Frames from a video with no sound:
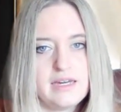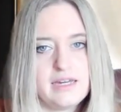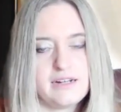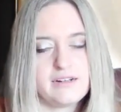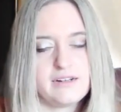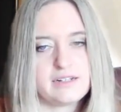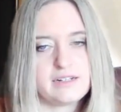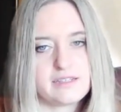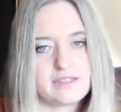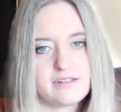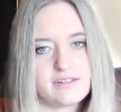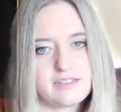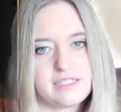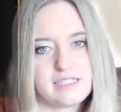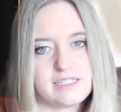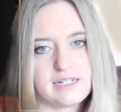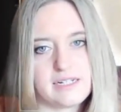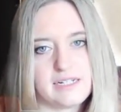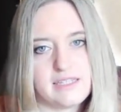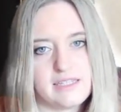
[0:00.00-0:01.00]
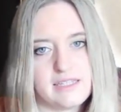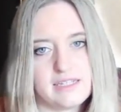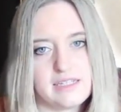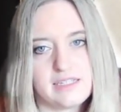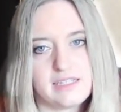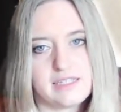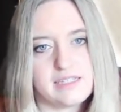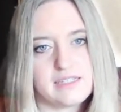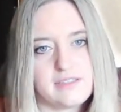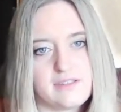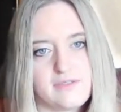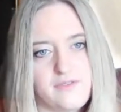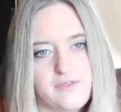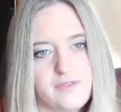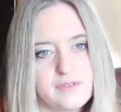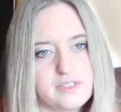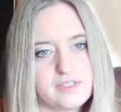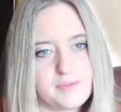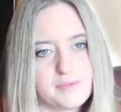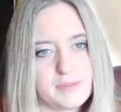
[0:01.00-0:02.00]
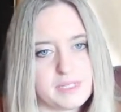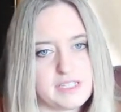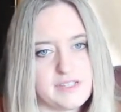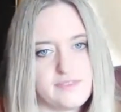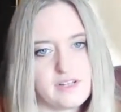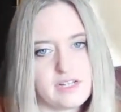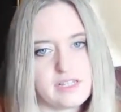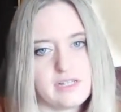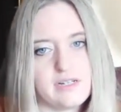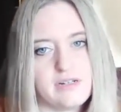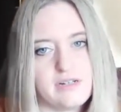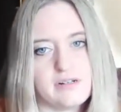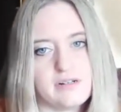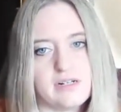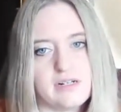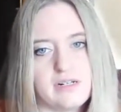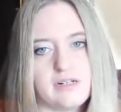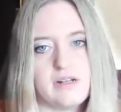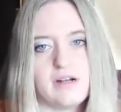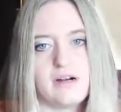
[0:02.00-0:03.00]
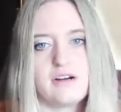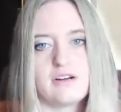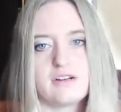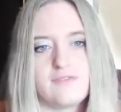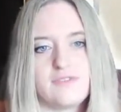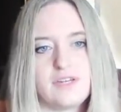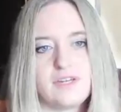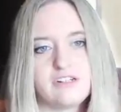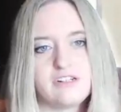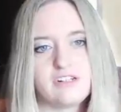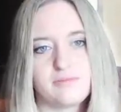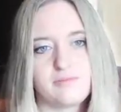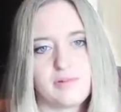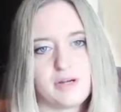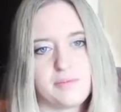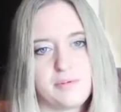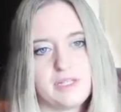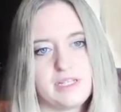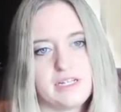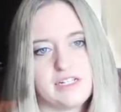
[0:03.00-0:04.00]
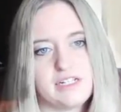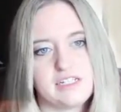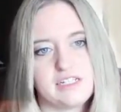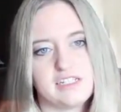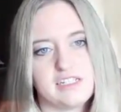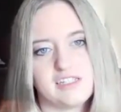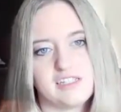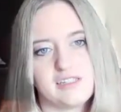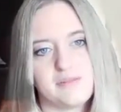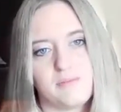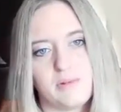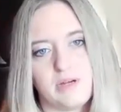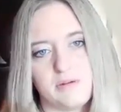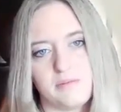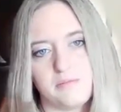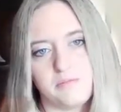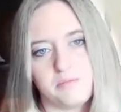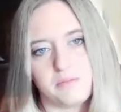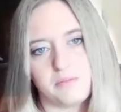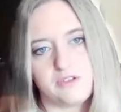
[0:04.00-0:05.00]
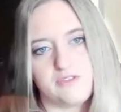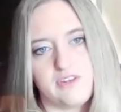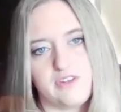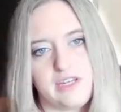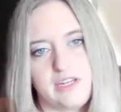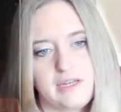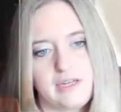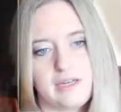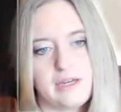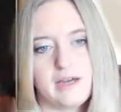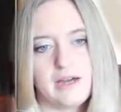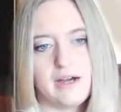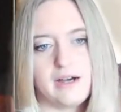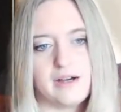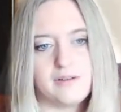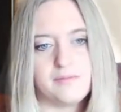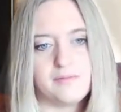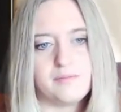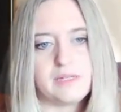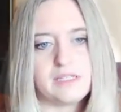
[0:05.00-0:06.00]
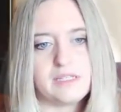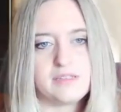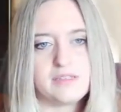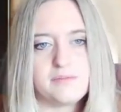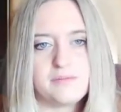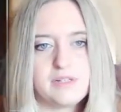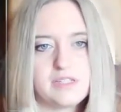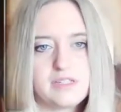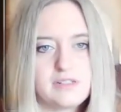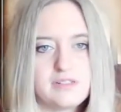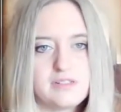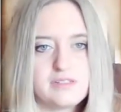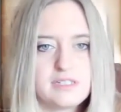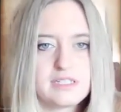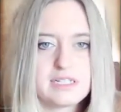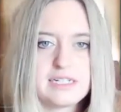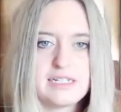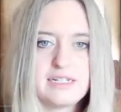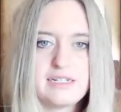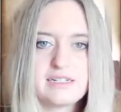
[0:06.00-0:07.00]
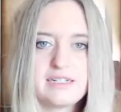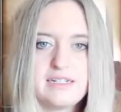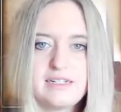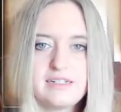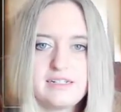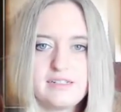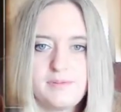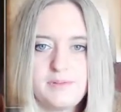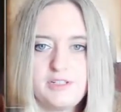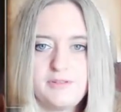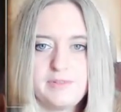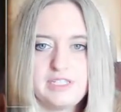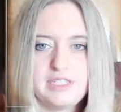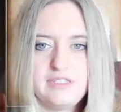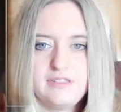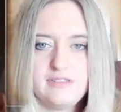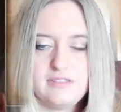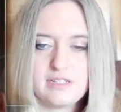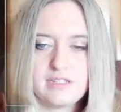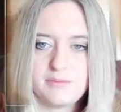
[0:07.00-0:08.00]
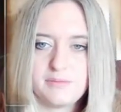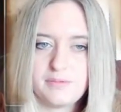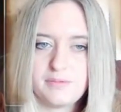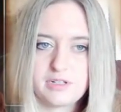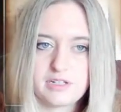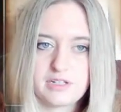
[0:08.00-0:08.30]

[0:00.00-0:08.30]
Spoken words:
Here, another study. This is specifically on hard of hearing populations, but Murphy and some others conducted experiments using a